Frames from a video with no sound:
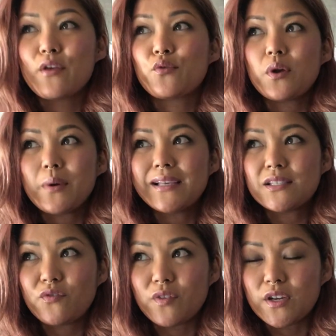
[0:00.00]
3 weeks
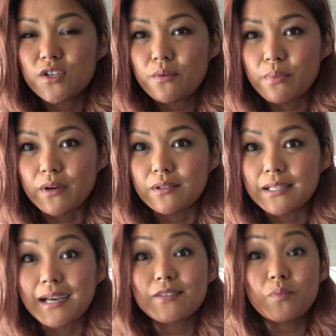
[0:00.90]
to finish a build,
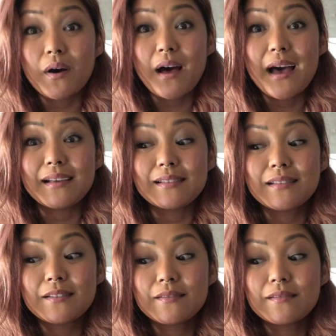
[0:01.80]
as well
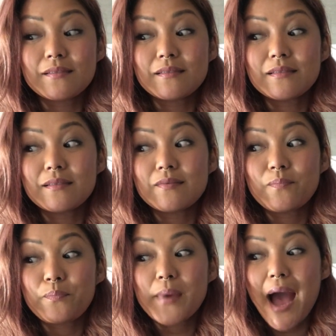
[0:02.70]
as
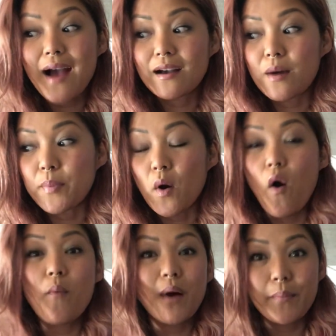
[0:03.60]
pack up
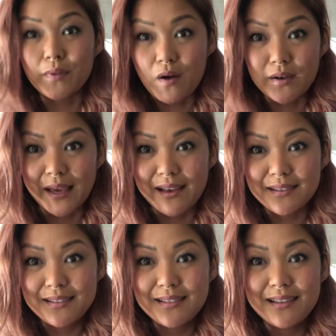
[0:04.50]
all my belongings,